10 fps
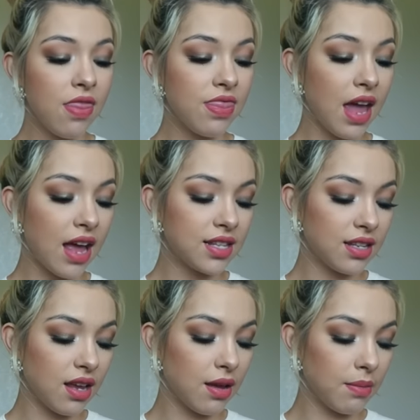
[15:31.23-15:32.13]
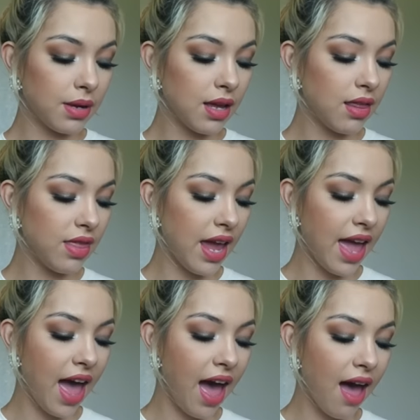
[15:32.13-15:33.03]
that um, they
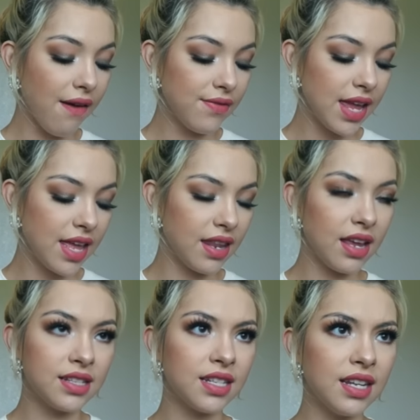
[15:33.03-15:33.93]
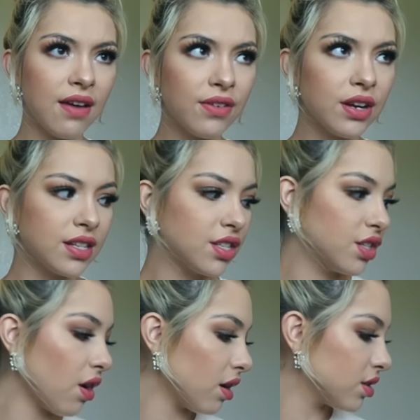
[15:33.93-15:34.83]
have and it's never in
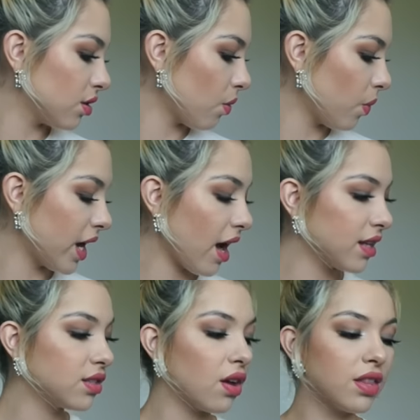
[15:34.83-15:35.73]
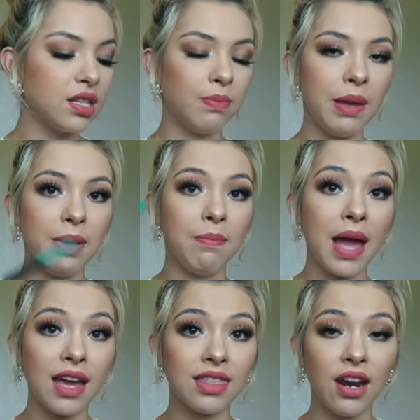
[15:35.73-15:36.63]
stock so when I saw this baby
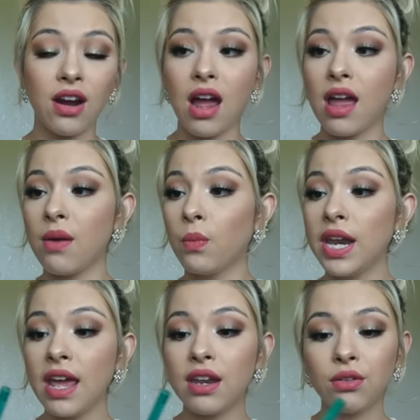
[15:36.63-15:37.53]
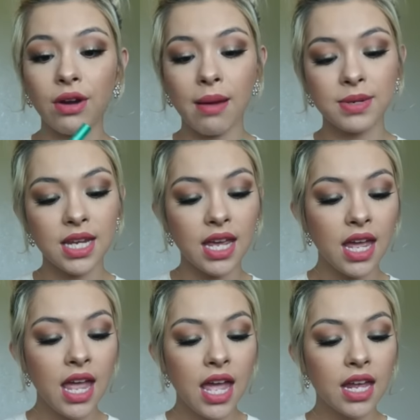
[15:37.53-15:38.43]
back there I went ahead and grabbed
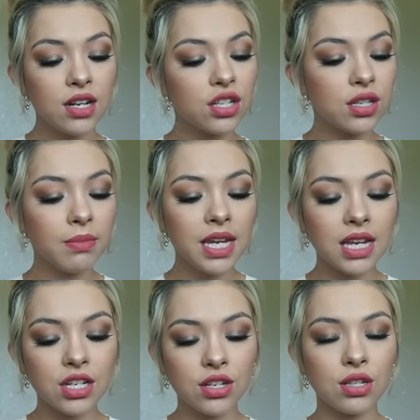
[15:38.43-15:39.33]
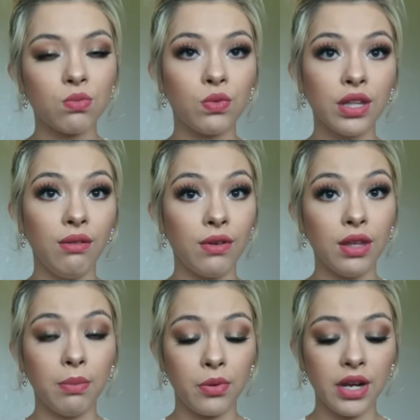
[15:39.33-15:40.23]
it and it's to me it's just really
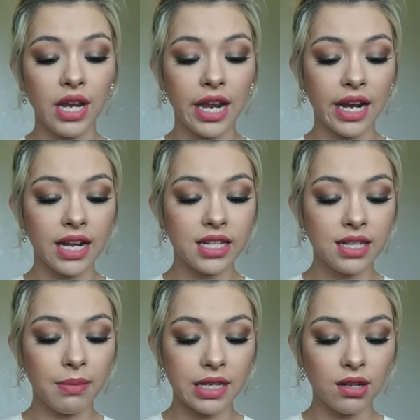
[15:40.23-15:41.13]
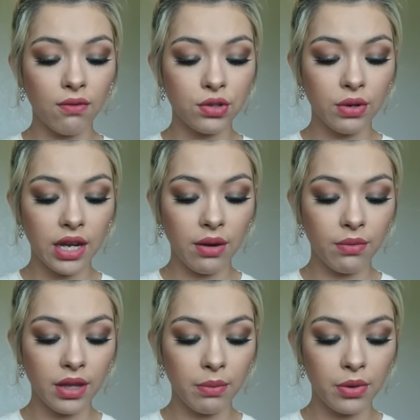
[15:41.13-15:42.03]
really pretty and I could see myself doing a
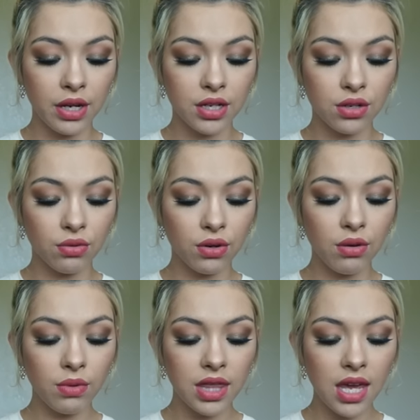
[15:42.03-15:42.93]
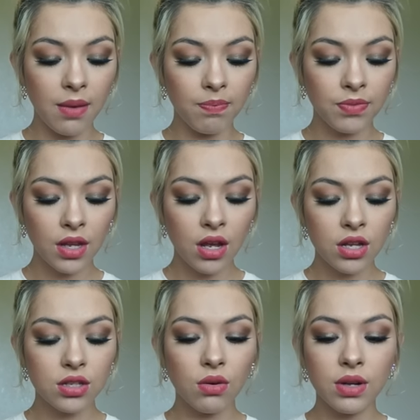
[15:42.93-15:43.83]
really pretty tutorial with it
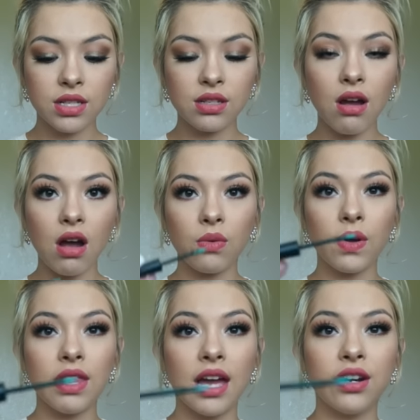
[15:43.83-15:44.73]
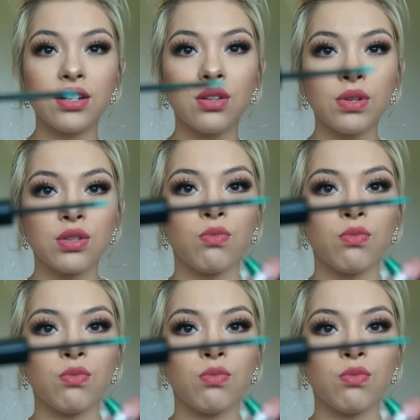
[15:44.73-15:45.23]
so it's the aqua liner so it's